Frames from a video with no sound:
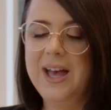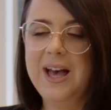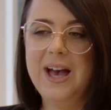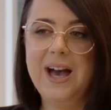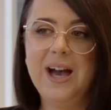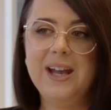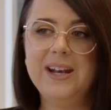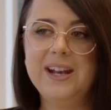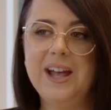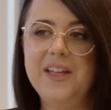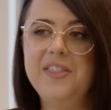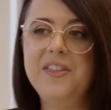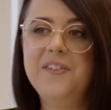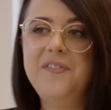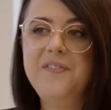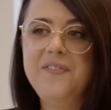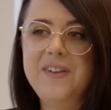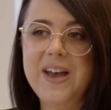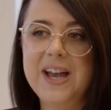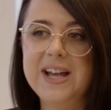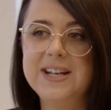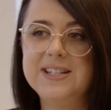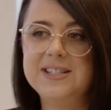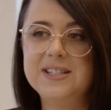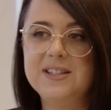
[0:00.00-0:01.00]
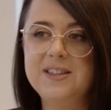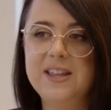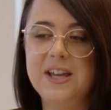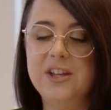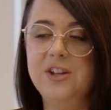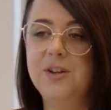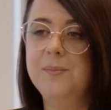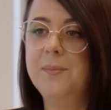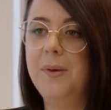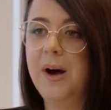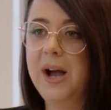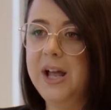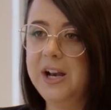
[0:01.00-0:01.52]
Another factor that you
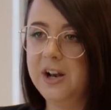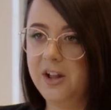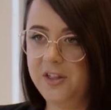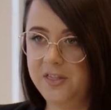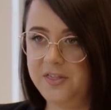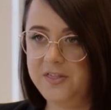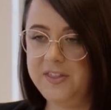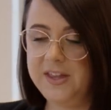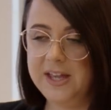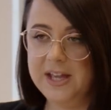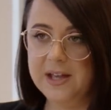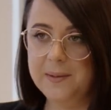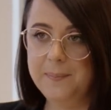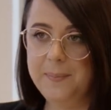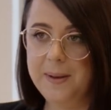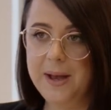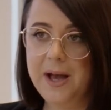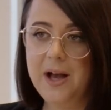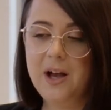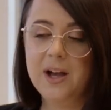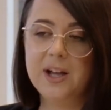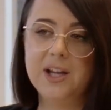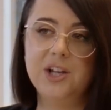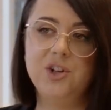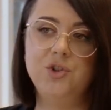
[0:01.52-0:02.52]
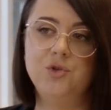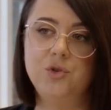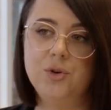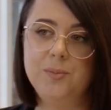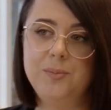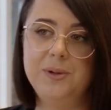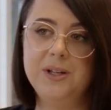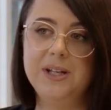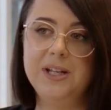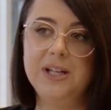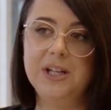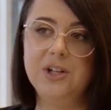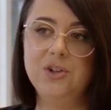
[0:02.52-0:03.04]
might not think about
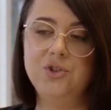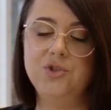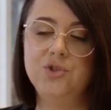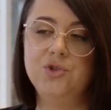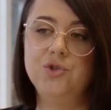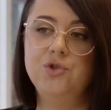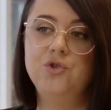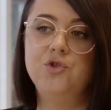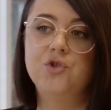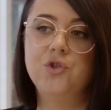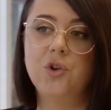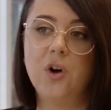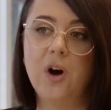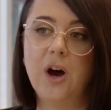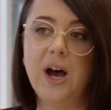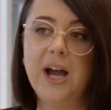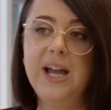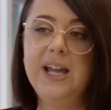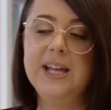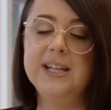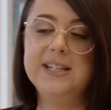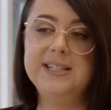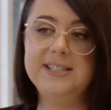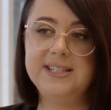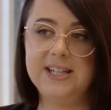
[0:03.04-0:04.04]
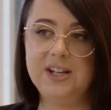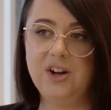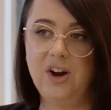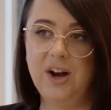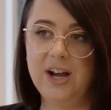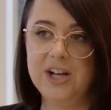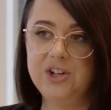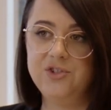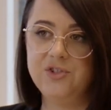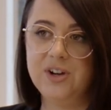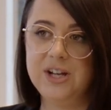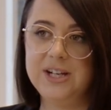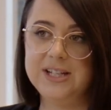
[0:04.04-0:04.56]
contributing to dry and
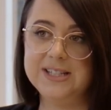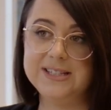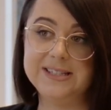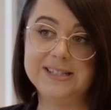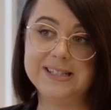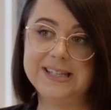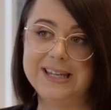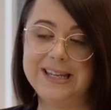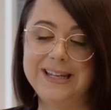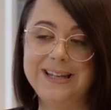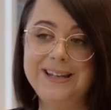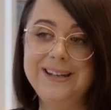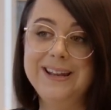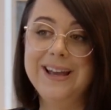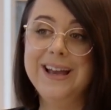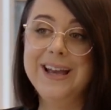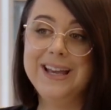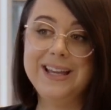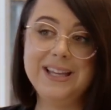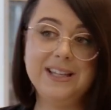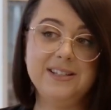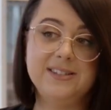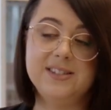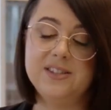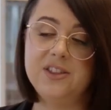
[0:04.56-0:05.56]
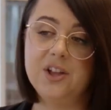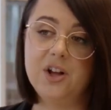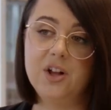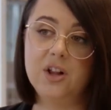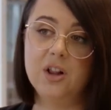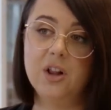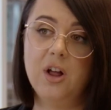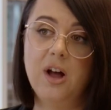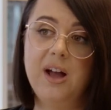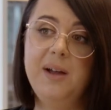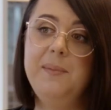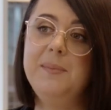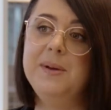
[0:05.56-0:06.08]
dehydrated skin is the
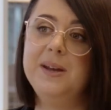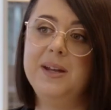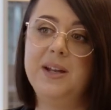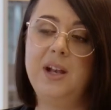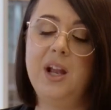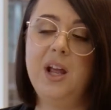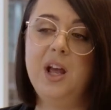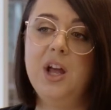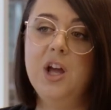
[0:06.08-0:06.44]
climate.